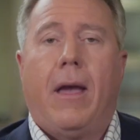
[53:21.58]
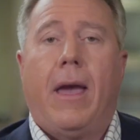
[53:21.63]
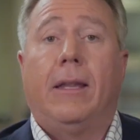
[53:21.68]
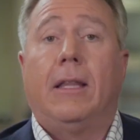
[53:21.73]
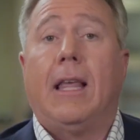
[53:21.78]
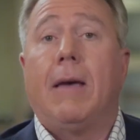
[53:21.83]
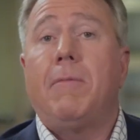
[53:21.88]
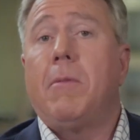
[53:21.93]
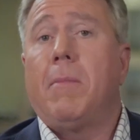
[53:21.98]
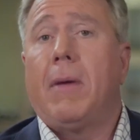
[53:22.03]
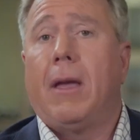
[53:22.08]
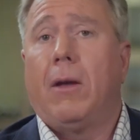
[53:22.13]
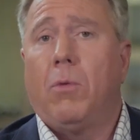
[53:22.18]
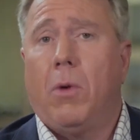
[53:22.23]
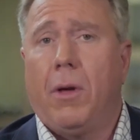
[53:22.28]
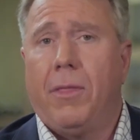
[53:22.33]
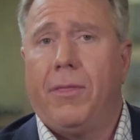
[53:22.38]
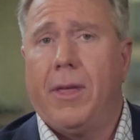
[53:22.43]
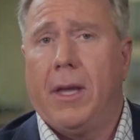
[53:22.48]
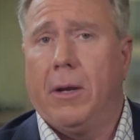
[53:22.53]
And let me make
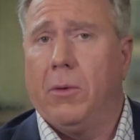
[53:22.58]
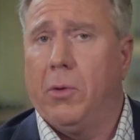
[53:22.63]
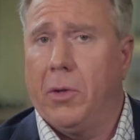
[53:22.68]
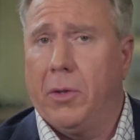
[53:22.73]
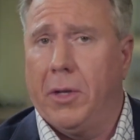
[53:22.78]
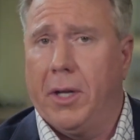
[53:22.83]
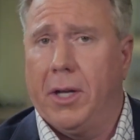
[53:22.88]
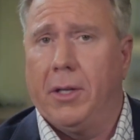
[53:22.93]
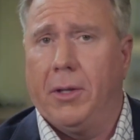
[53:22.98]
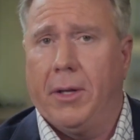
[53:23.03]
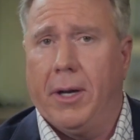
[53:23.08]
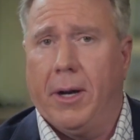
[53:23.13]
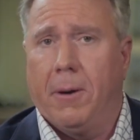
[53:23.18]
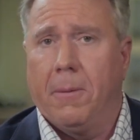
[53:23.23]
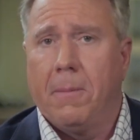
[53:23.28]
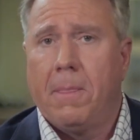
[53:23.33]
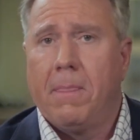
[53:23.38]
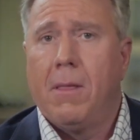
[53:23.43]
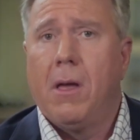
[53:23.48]
one thing really clear.